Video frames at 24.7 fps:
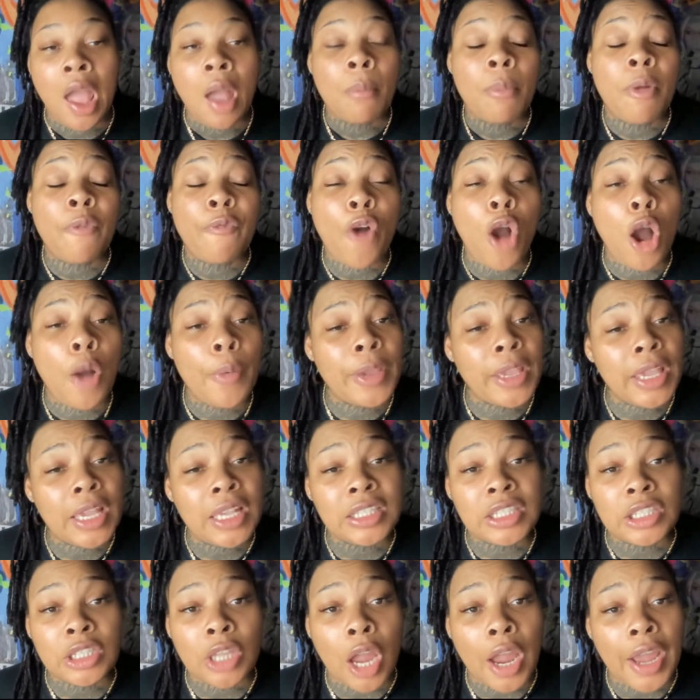Before we get
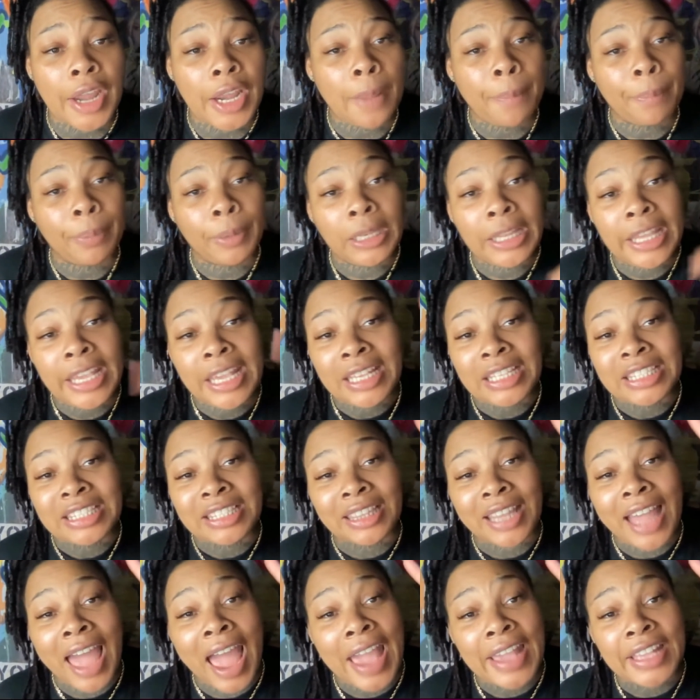started, please
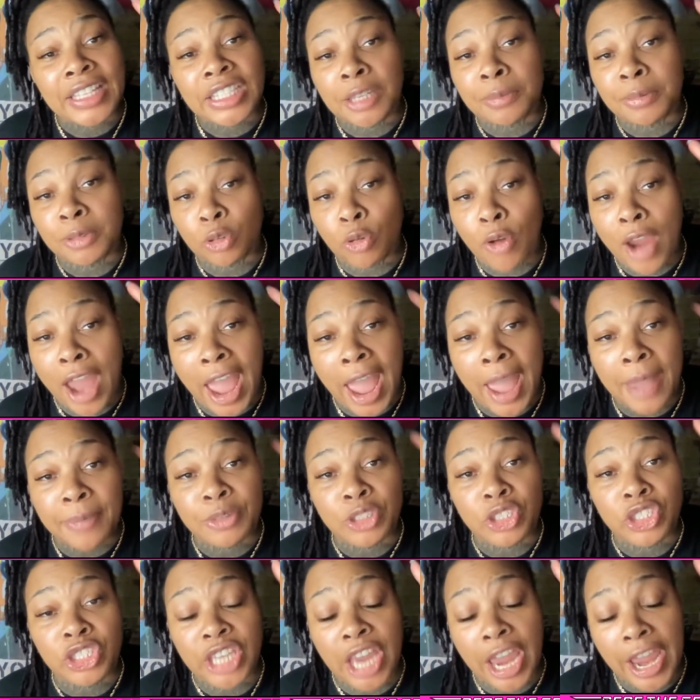like, subscribe,
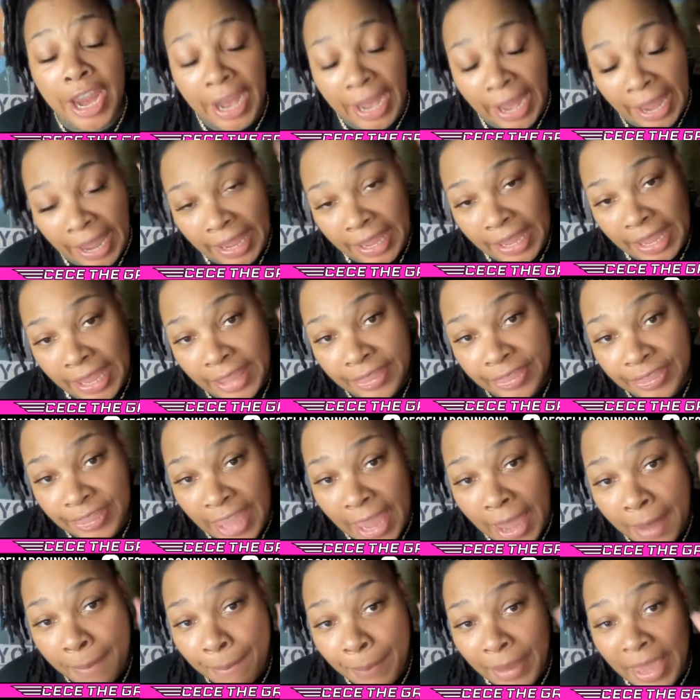share, and hit
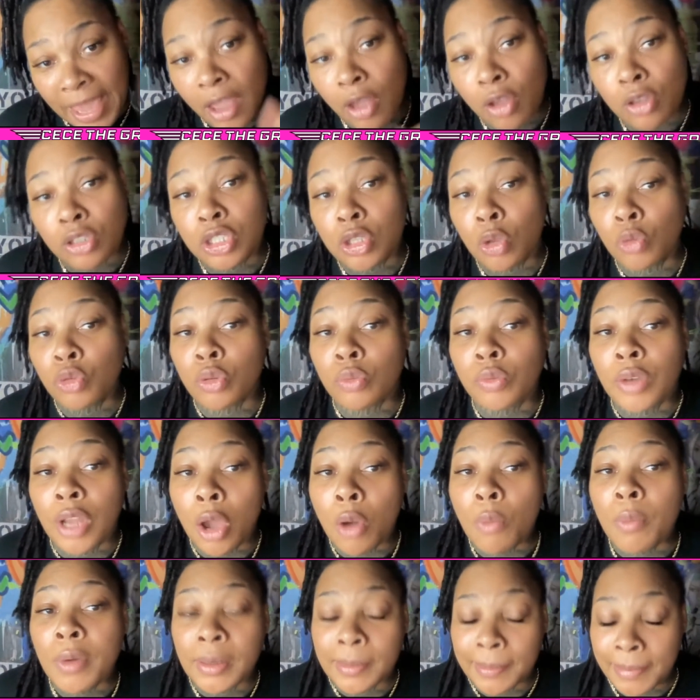that bell so you know
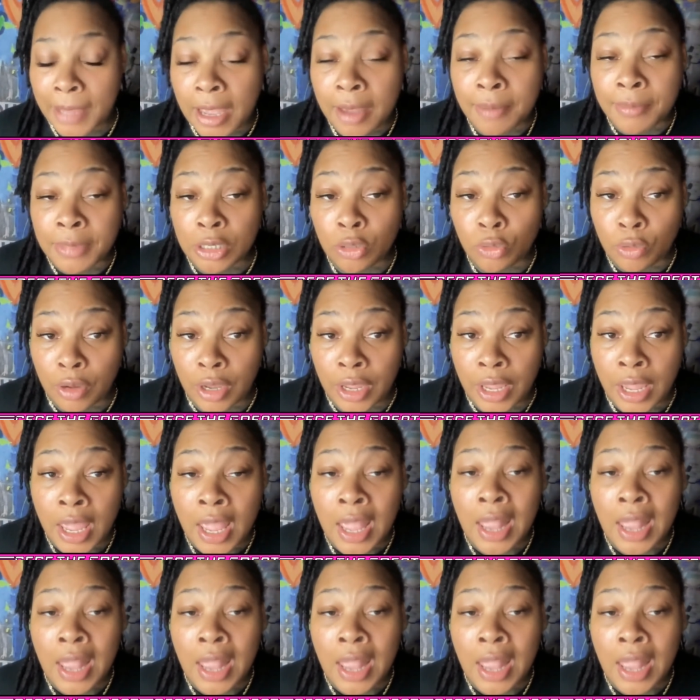when I'm coming on.